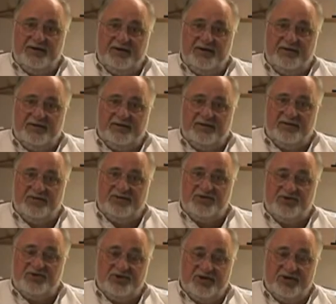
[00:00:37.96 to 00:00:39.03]
here is to
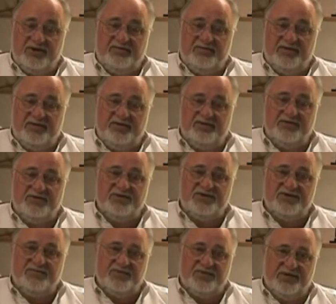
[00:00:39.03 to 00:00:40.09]
share with you some
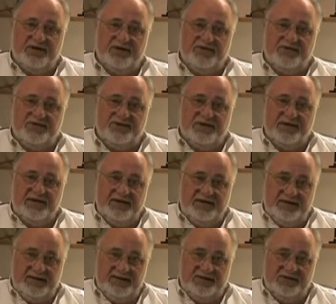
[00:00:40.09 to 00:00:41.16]
thoughts and
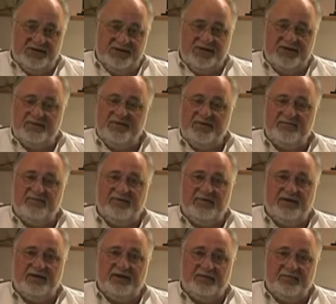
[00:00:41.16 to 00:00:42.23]
ideas that have been very
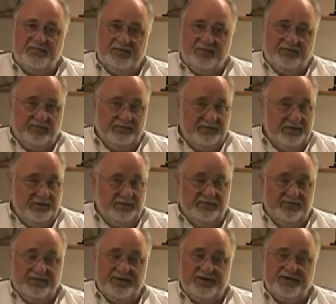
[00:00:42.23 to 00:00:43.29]
helpful for me over
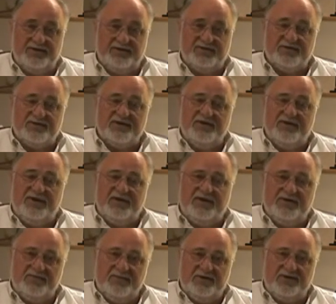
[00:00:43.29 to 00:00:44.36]
the years,
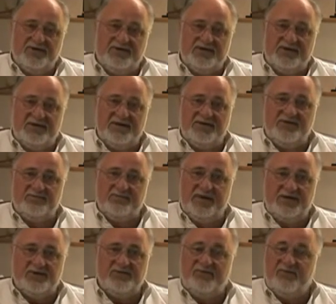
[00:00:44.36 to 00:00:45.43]
as well as tie some
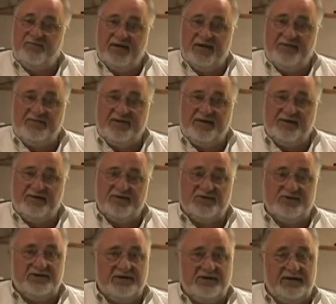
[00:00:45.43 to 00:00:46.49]
actual fly
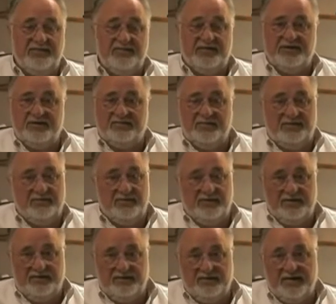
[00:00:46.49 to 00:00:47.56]
patterns that I found to be very
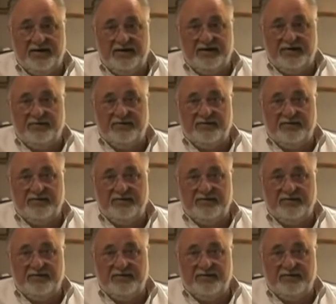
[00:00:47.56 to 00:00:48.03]
effective.